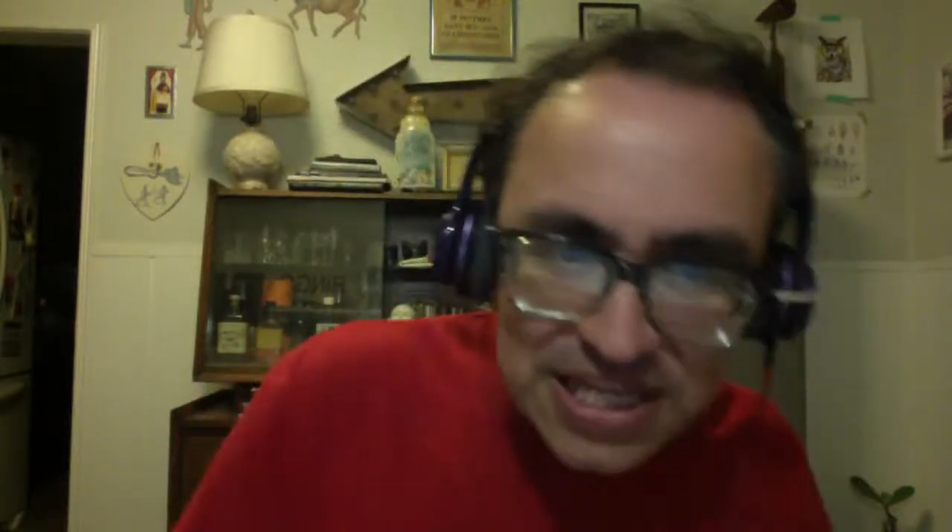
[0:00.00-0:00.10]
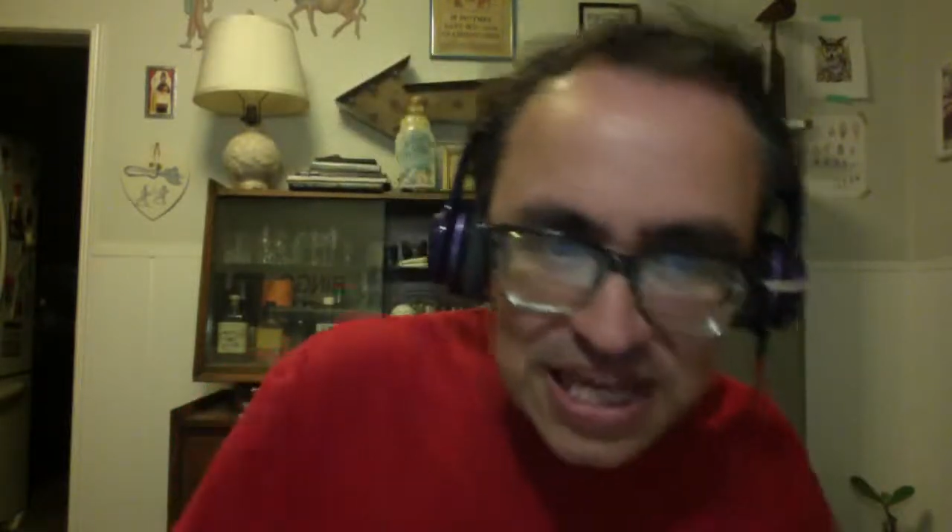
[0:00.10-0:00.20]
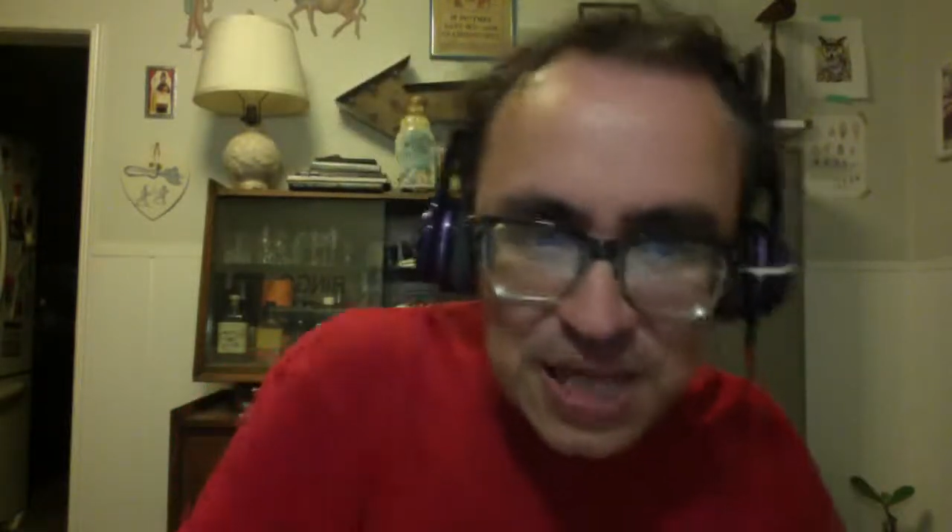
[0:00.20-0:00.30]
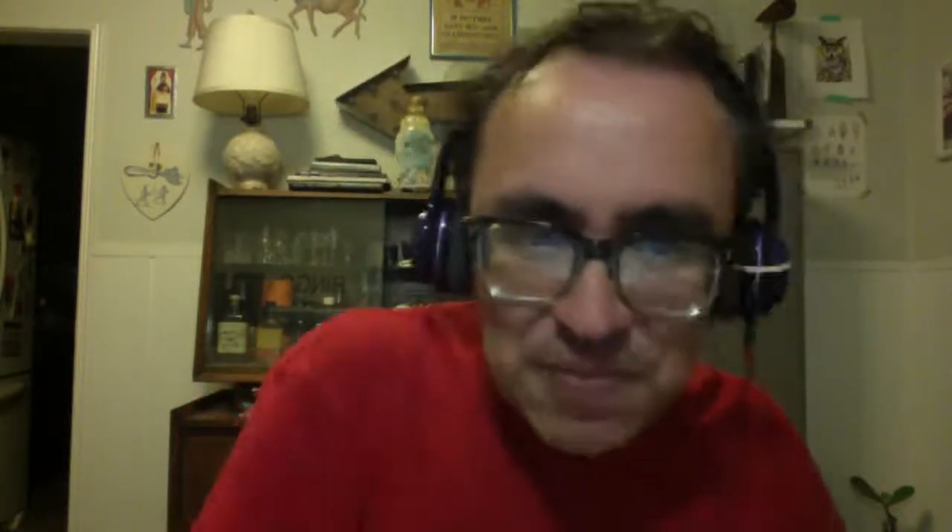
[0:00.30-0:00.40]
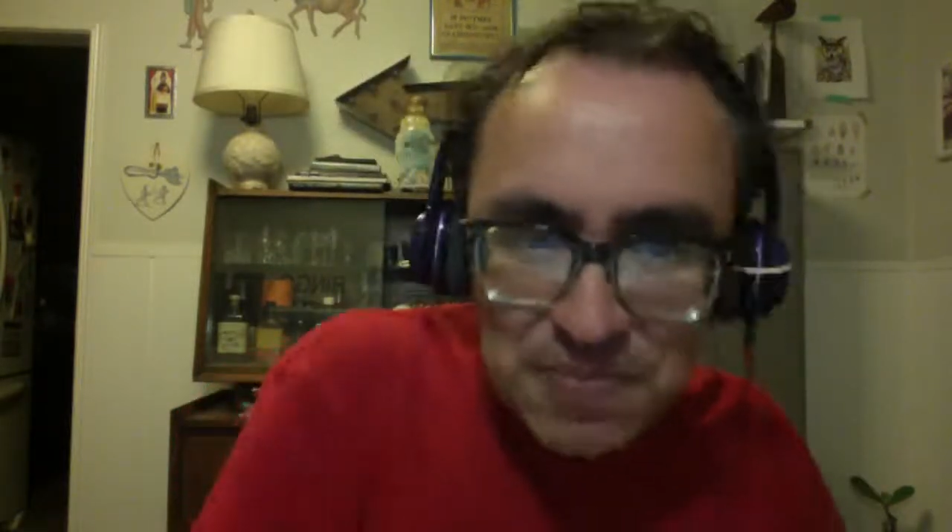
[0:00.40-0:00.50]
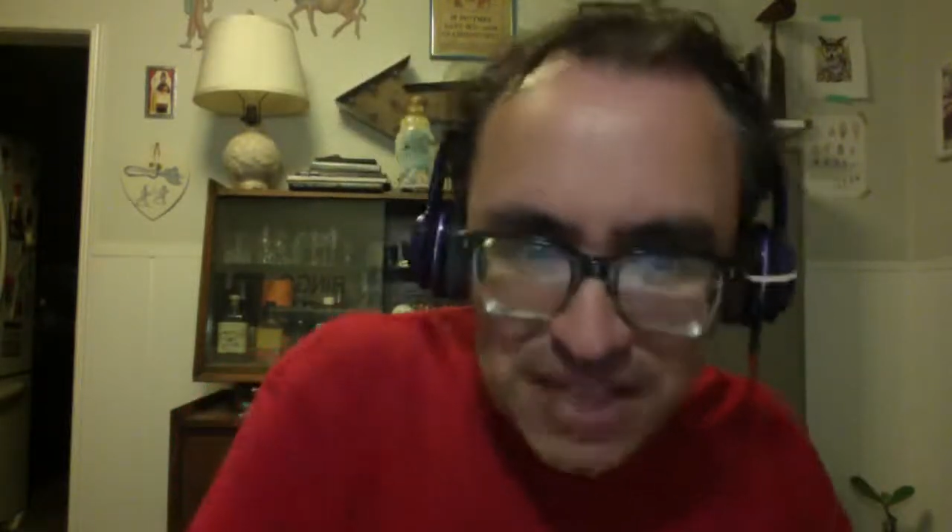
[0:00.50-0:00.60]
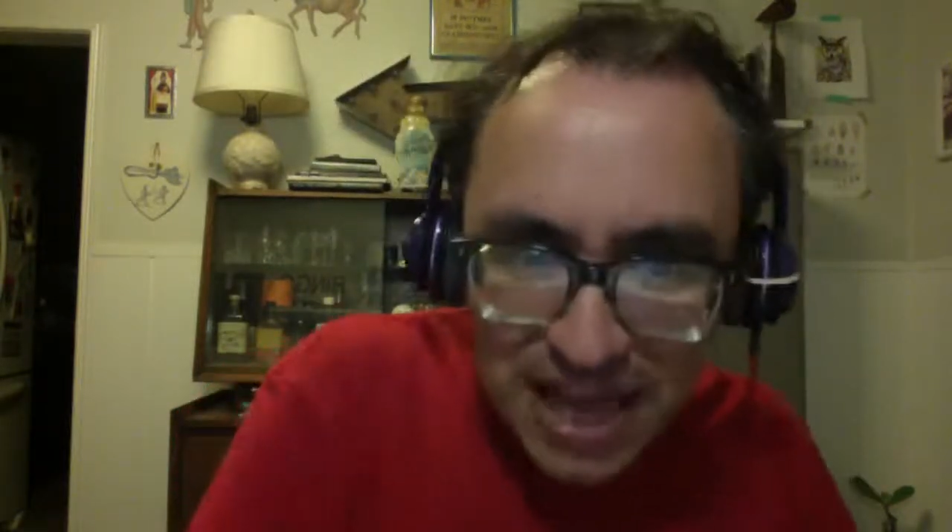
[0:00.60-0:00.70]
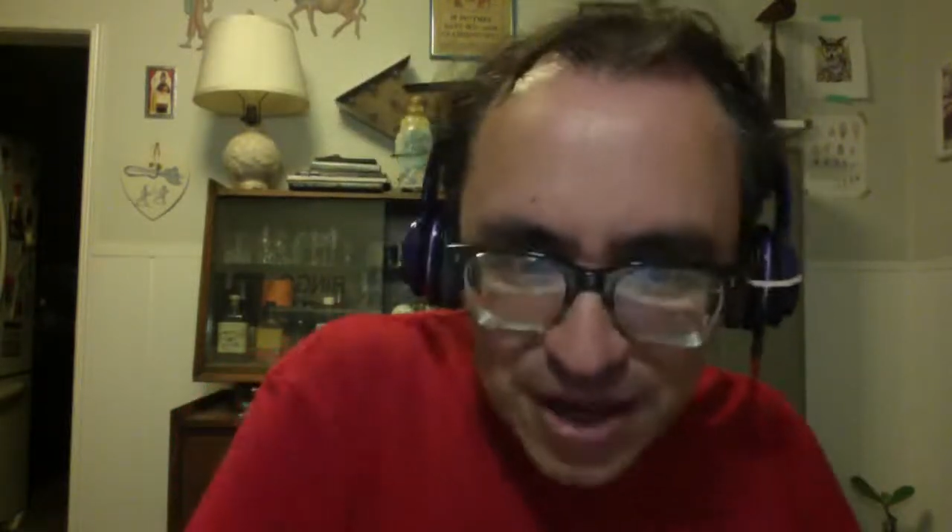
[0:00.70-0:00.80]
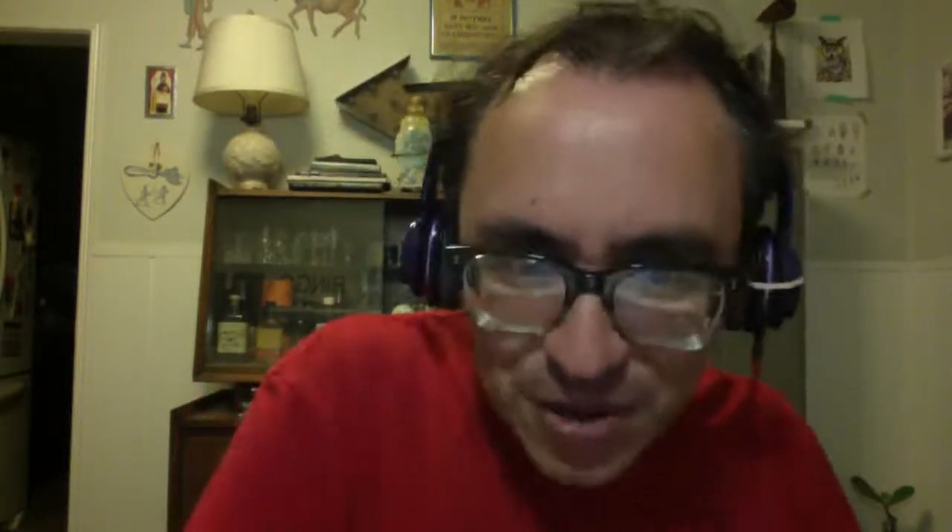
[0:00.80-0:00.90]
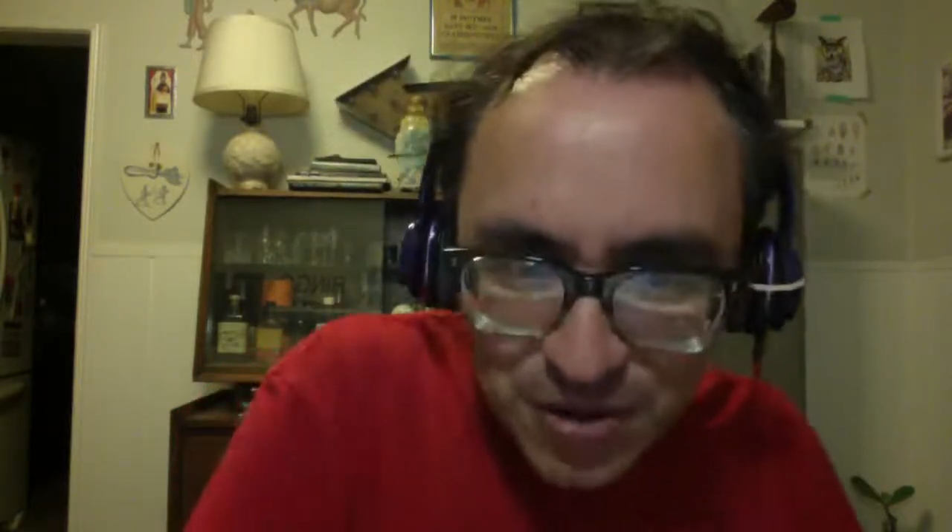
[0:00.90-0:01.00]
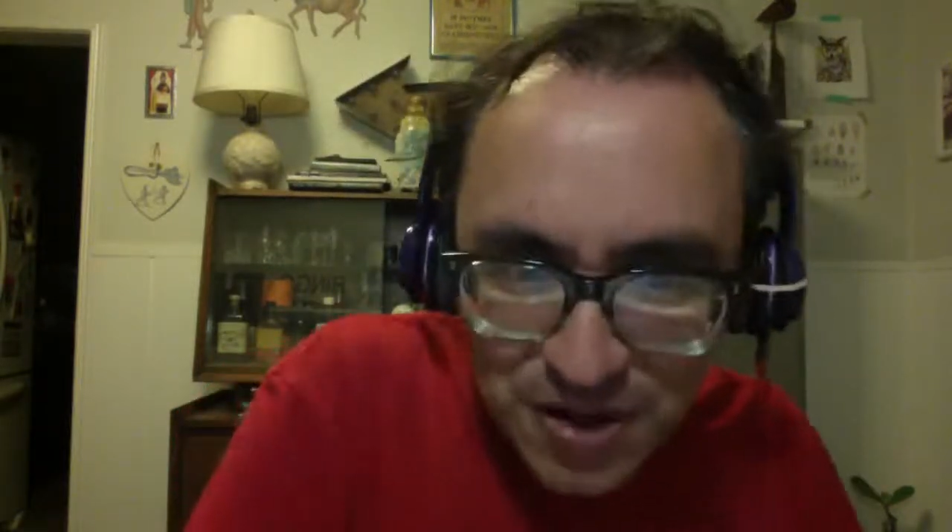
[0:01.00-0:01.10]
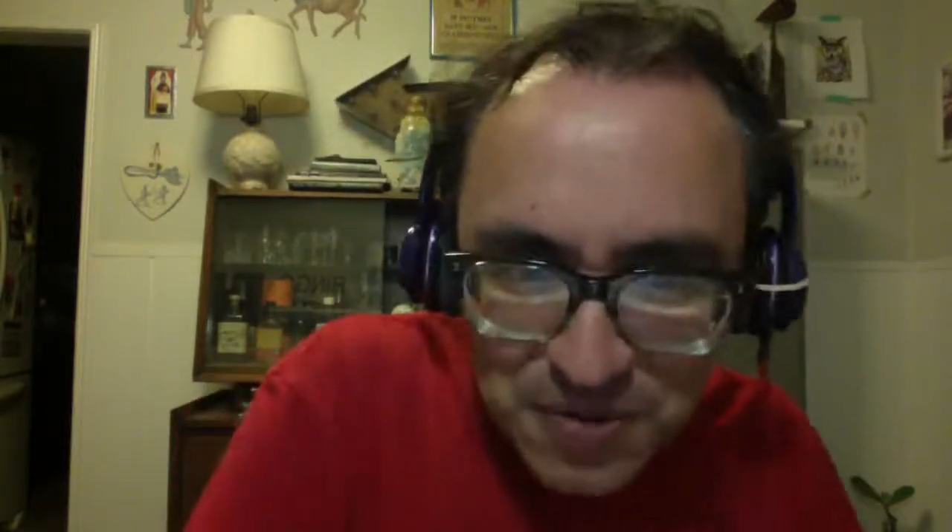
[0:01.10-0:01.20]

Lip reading: that keep me down.